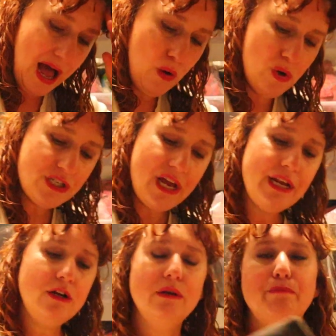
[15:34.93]
I wish
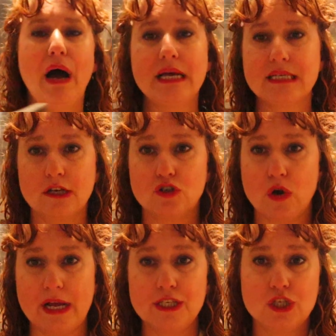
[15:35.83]
I had a good buy sell
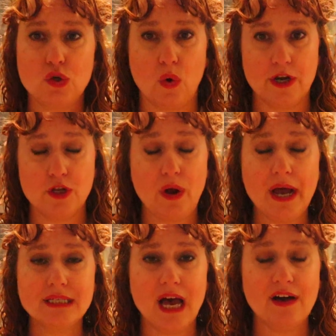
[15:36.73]
trade store. Do you
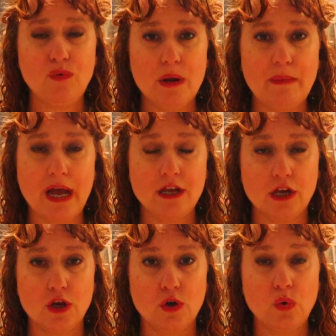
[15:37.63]
guys have one by
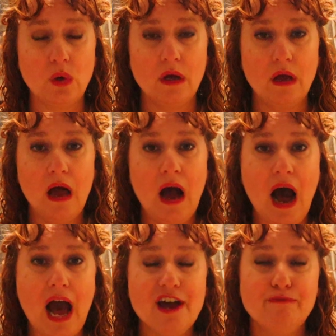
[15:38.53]
you?
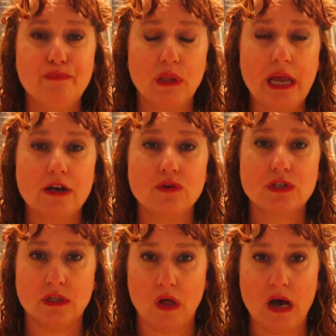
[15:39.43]
I have
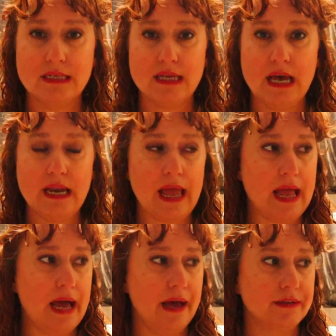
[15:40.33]
Plato's Closet
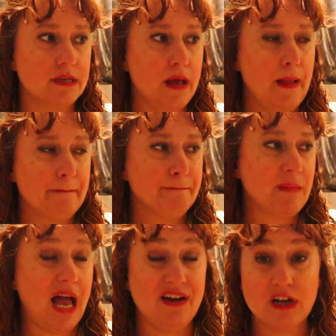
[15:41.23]
and
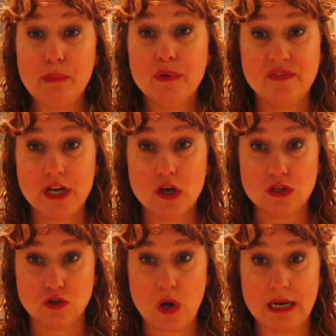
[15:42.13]
I have a couple of
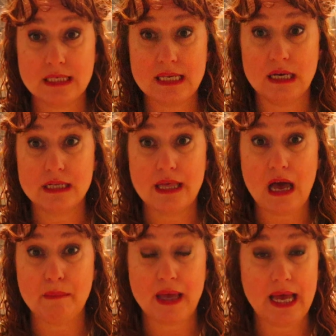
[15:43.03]
videos I'm trying to sell to
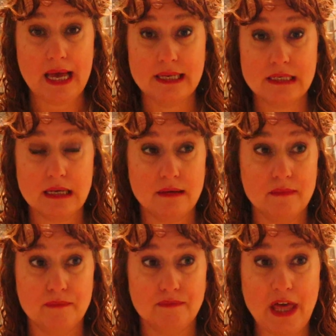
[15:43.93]
them and
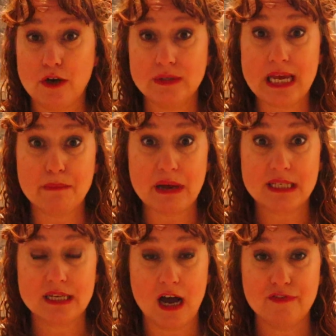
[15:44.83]
they don't take my
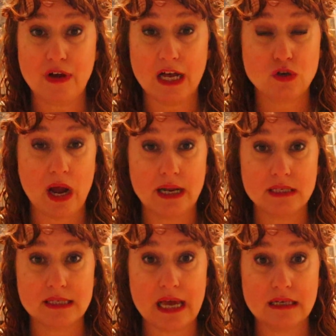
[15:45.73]
stuff. I try
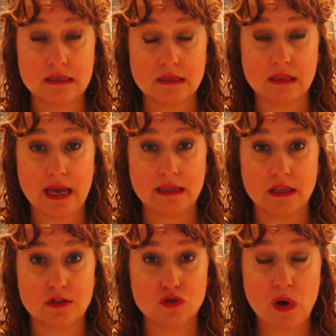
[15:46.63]
to send like
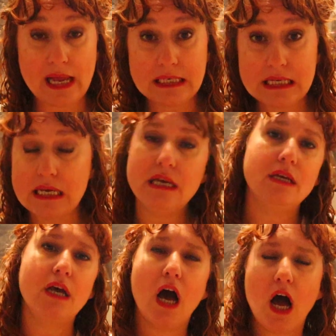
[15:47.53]
the
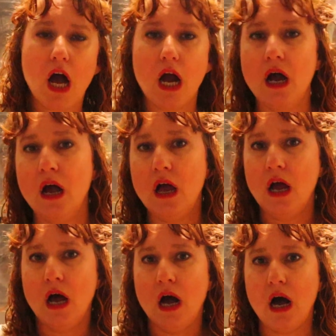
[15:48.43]
trendy, young,
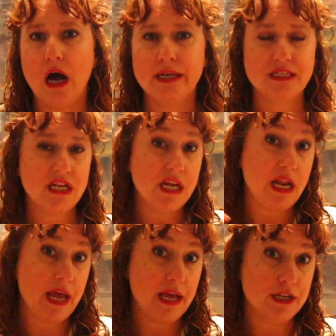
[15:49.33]
uh,
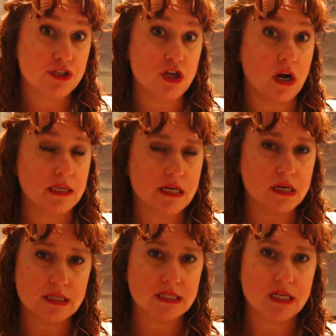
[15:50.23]
teenage, young
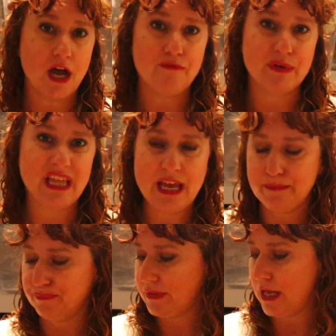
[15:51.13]
adult stuff, but
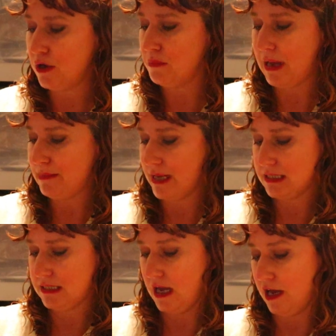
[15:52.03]
they, they don't buy
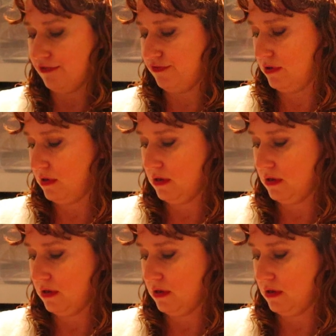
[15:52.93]
my stuff.